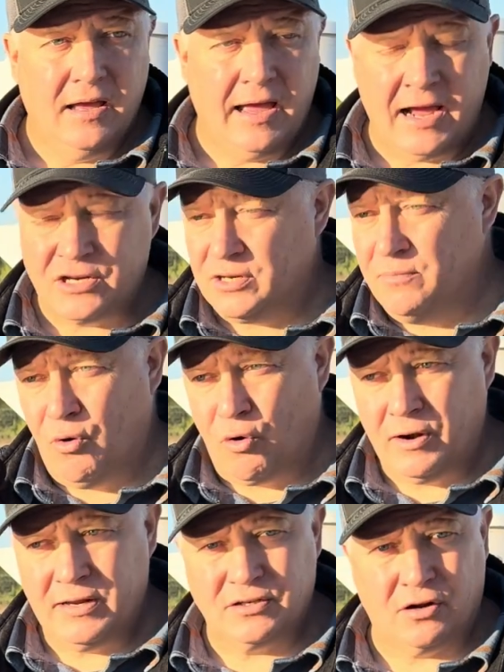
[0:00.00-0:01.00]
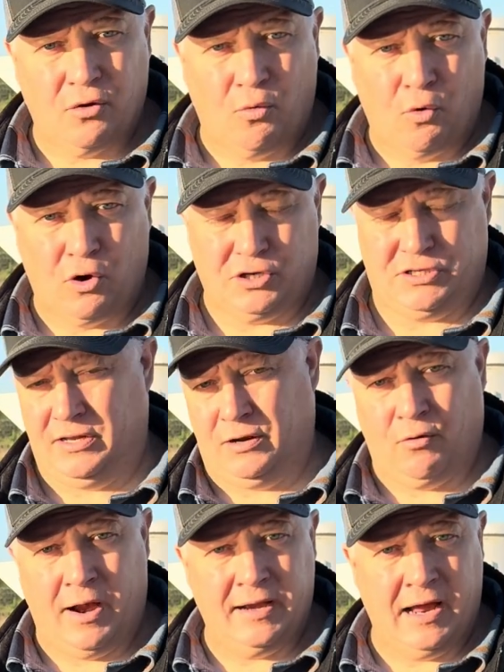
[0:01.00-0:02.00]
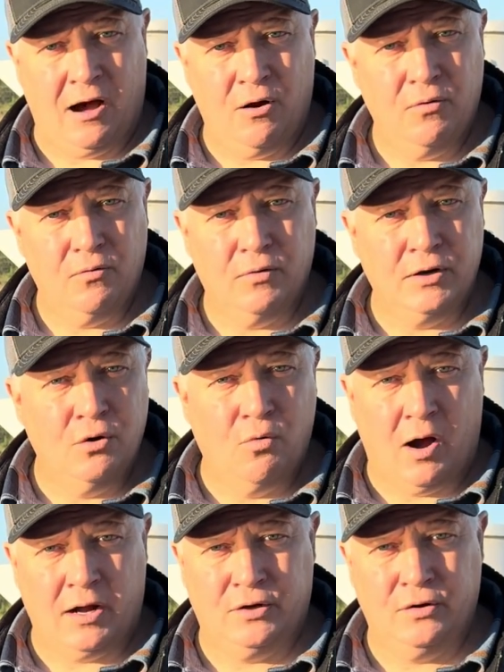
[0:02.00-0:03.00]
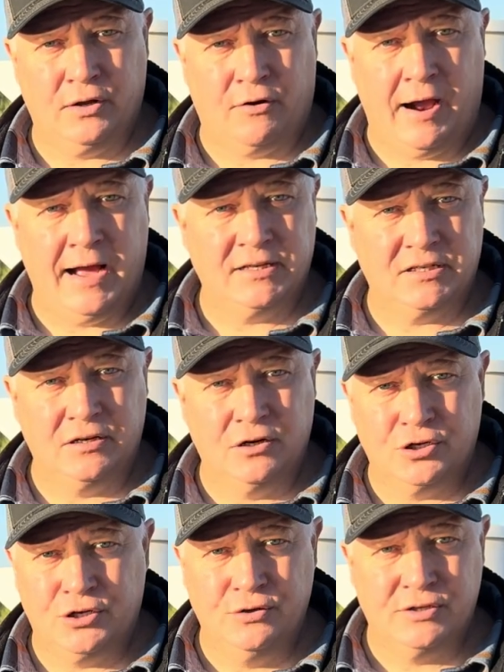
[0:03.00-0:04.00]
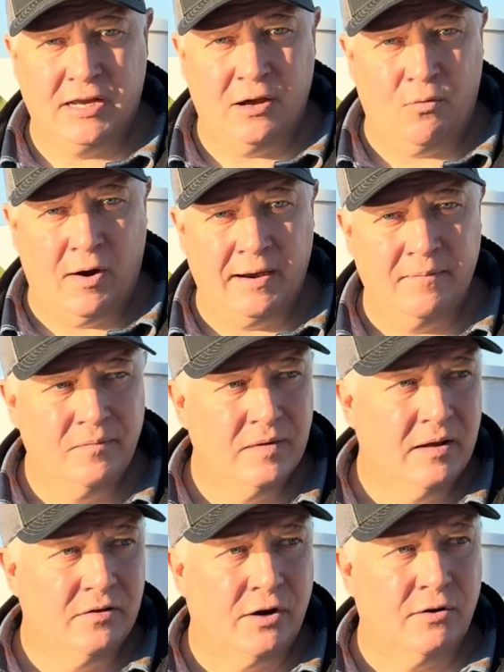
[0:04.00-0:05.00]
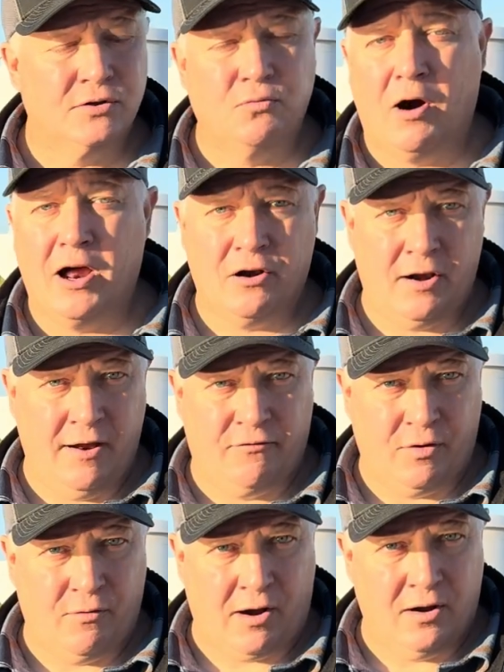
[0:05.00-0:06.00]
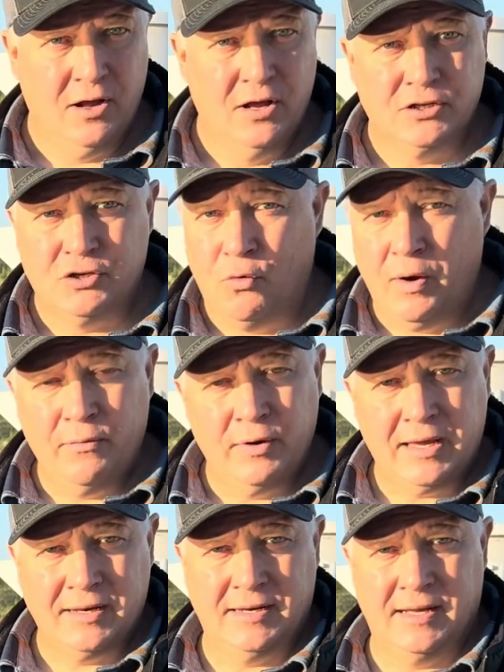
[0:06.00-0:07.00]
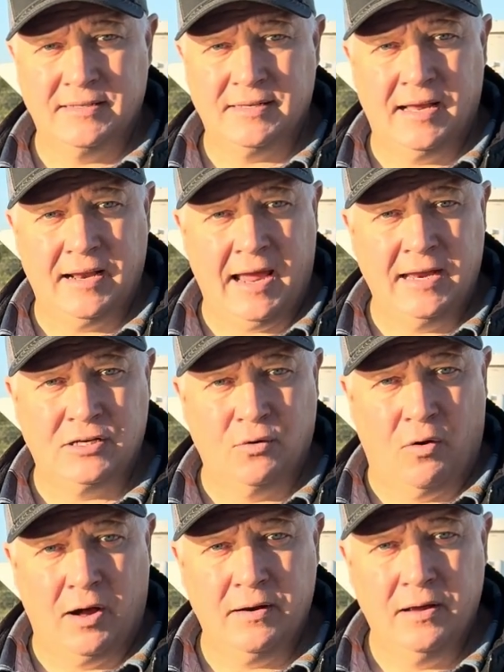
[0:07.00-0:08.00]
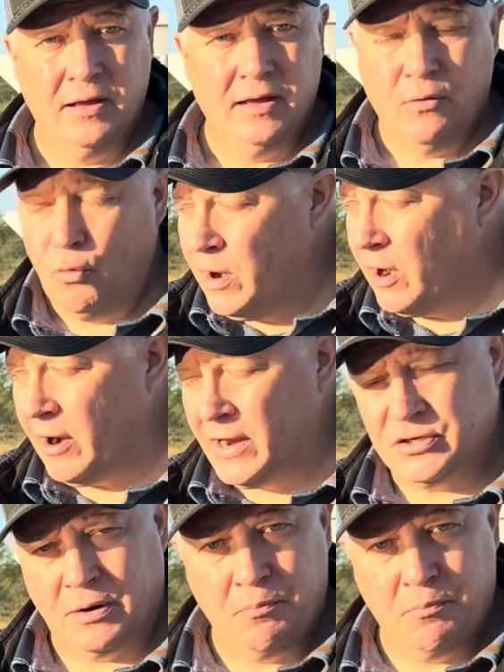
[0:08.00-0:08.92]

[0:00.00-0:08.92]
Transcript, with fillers: Actually, mornings are the worst. Like right now, when you walk through the grass and your shoes get wet, there is water everywhere. So when we condense that 8 to 1, we are actually